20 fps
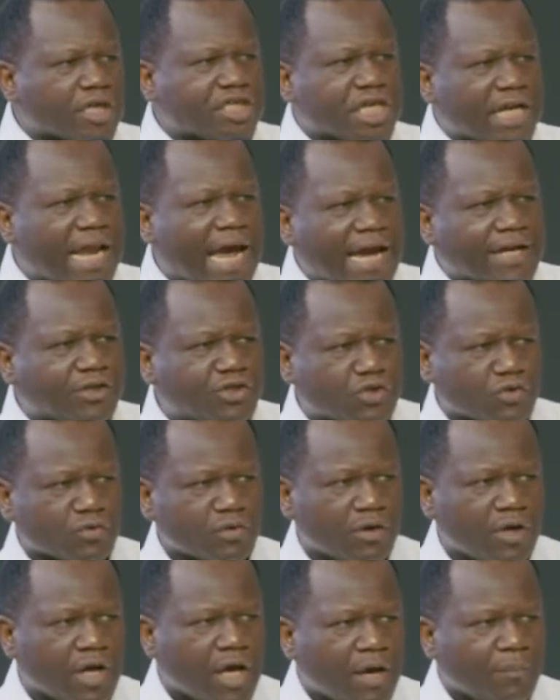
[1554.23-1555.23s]
shall I do?
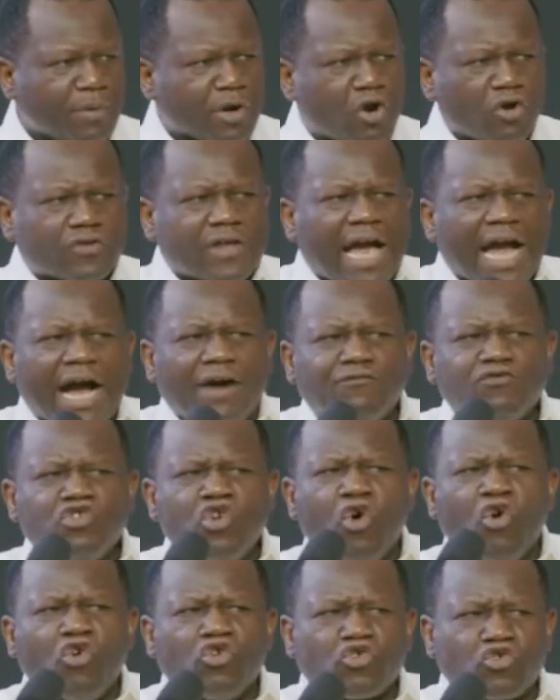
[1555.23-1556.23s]
Because I have
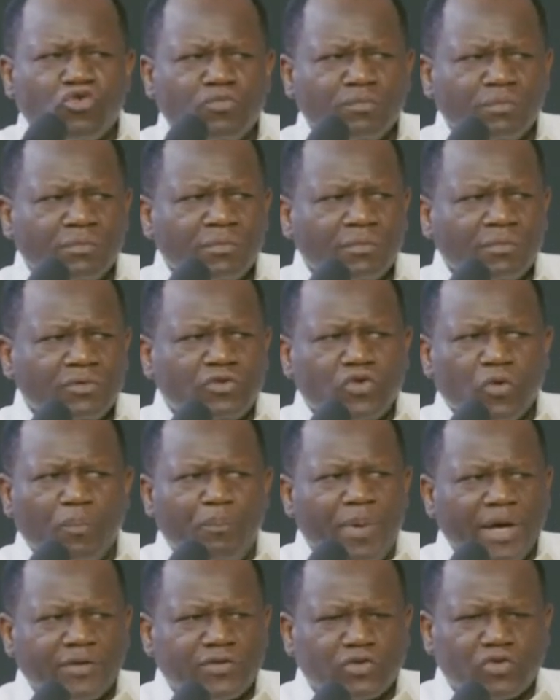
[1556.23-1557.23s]
no room to
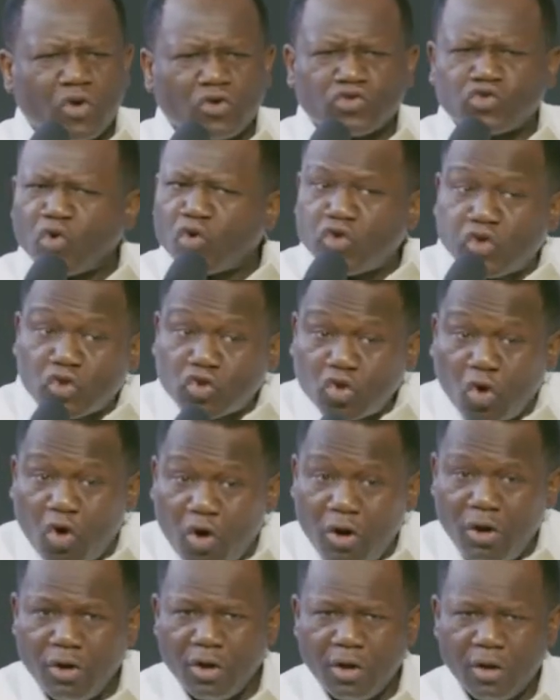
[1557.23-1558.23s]
bestow, to
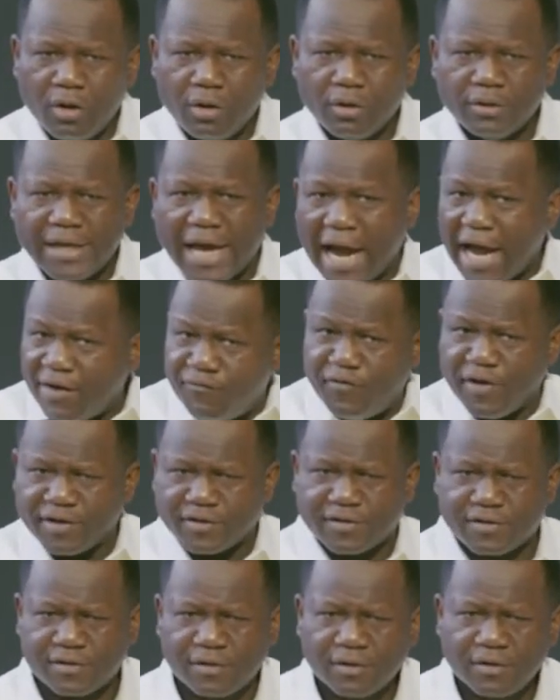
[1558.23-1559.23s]
store the
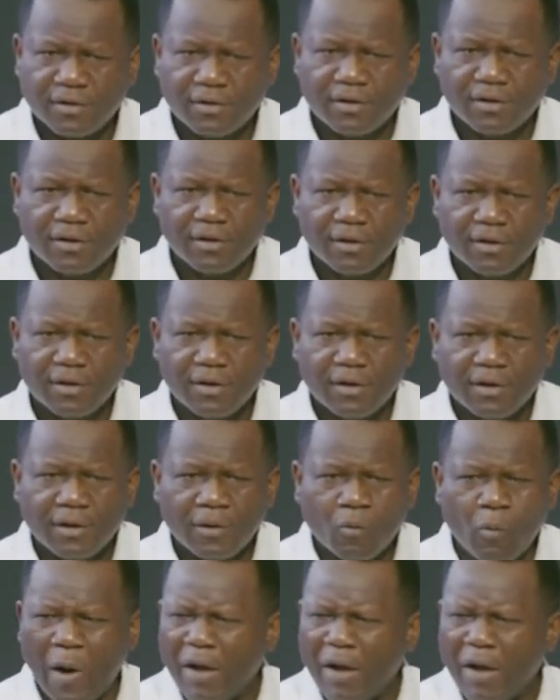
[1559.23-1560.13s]
harvest. We